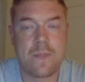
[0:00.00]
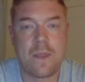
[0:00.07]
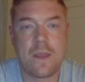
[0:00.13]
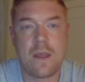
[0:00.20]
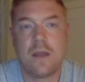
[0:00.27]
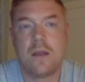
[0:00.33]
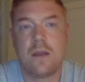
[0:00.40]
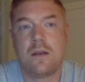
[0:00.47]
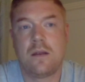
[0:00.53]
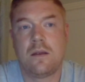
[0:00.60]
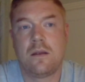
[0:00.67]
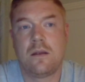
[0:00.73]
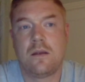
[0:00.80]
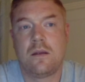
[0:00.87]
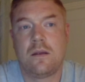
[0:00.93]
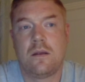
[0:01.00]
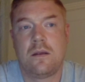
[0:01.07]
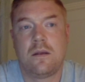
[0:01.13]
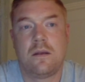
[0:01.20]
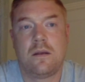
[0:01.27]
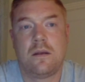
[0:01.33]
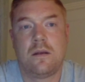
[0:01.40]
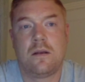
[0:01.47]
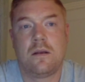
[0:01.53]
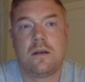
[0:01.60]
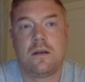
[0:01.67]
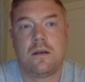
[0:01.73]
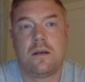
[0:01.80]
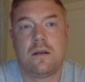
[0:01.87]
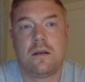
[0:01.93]

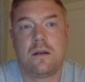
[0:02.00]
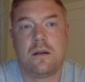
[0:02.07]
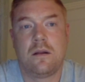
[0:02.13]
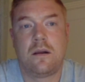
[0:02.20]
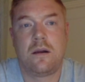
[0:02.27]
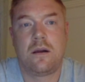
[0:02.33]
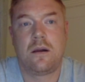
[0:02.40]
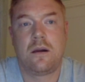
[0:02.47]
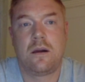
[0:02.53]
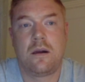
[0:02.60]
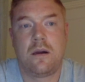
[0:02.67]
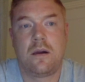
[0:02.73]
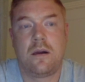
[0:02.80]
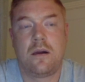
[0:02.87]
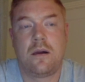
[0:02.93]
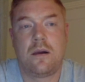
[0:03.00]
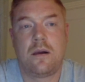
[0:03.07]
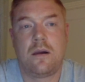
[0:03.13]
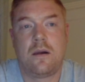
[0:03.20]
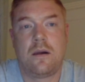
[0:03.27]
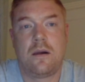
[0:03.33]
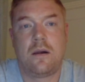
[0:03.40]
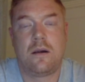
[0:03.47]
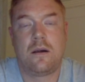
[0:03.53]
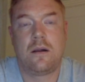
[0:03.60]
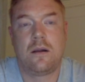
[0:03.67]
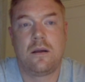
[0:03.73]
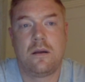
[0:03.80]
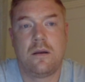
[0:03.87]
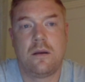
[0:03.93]

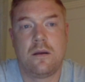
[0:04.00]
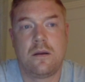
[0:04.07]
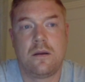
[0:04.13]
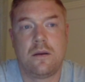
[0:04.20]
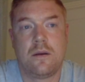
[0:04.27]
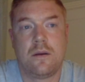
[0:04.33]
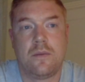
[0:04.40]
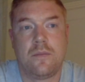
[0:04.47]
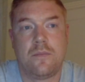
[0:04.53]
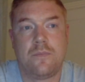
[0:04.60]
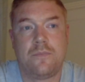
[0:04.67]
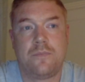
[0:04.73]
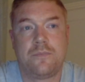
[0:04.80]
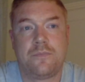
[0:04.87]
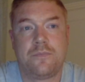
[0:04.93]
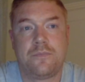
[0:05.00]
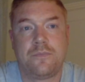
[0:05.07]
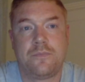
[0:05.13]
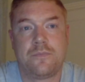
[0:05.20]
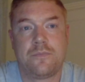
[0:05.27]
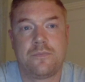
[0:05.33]
(not speaking)